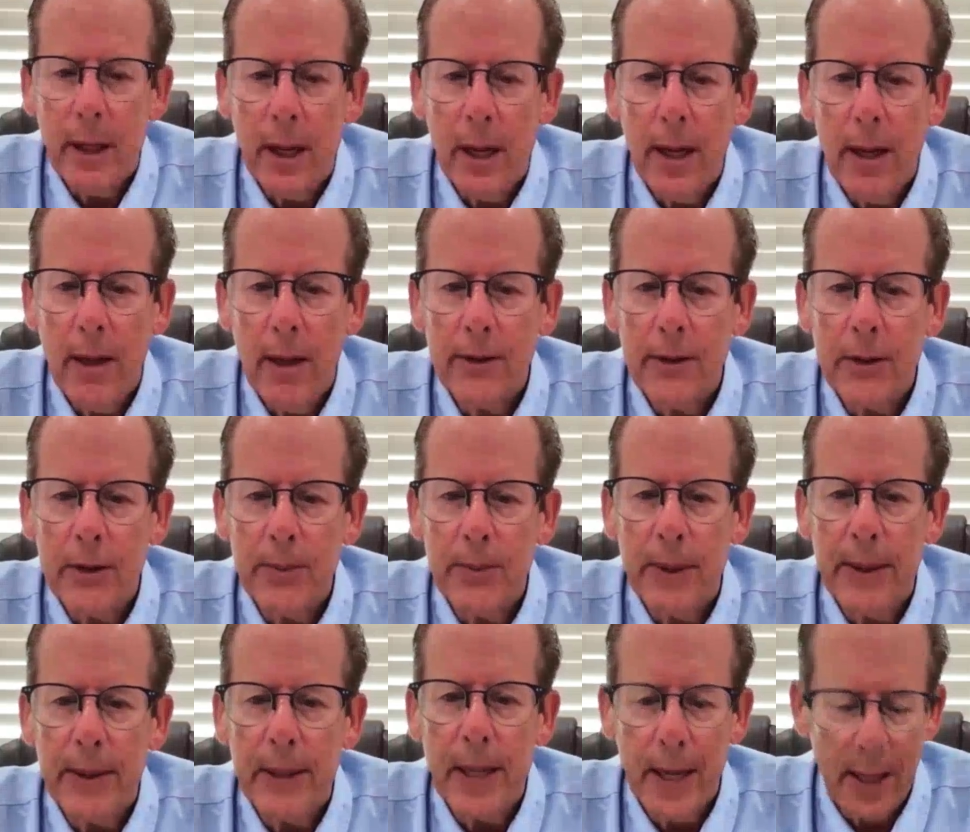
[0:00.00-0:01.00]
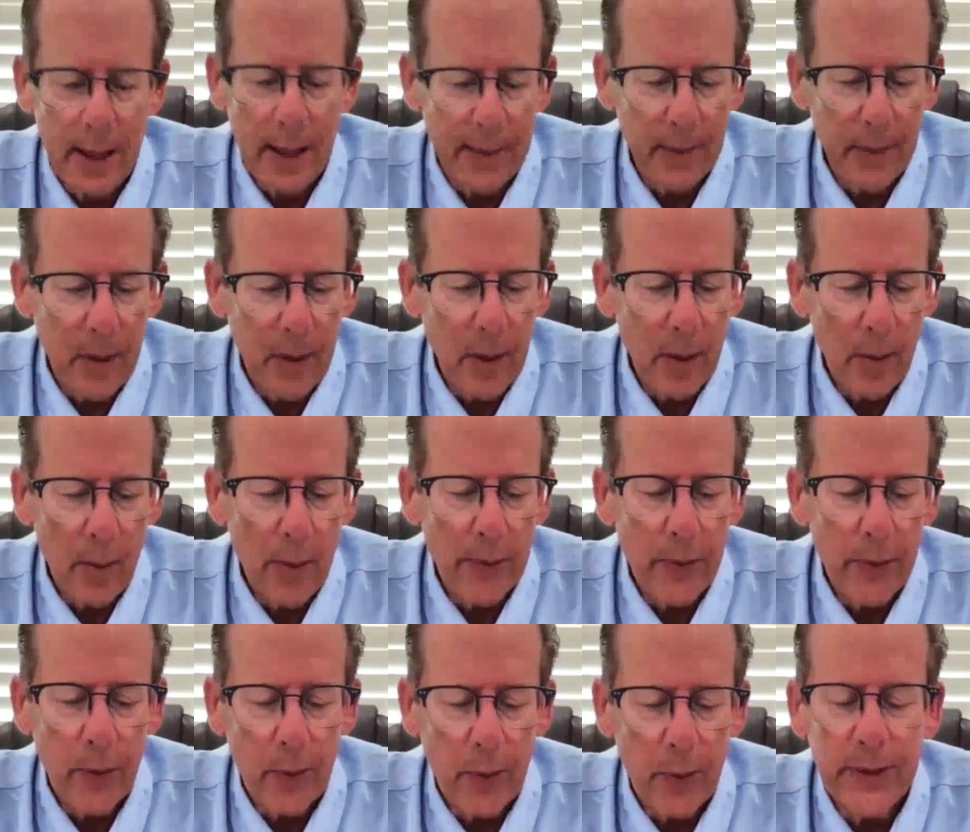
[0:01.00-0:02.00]
I also spent time
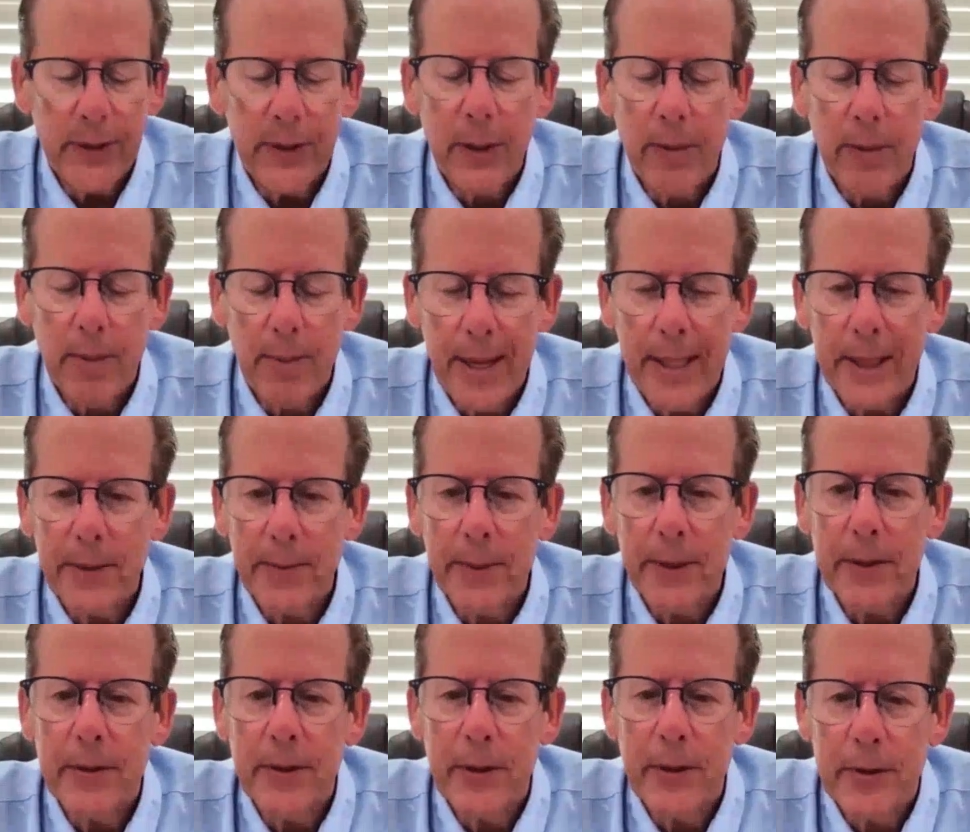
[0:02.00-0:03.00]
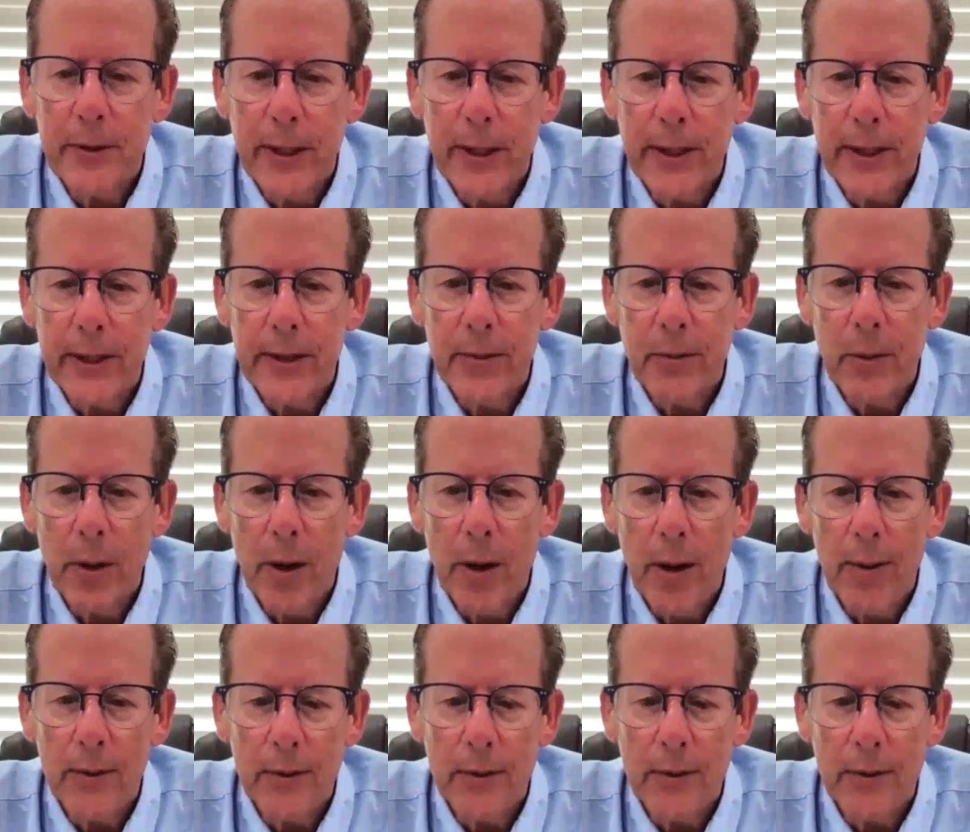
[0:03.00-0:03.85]
with the Risk Management Association, where I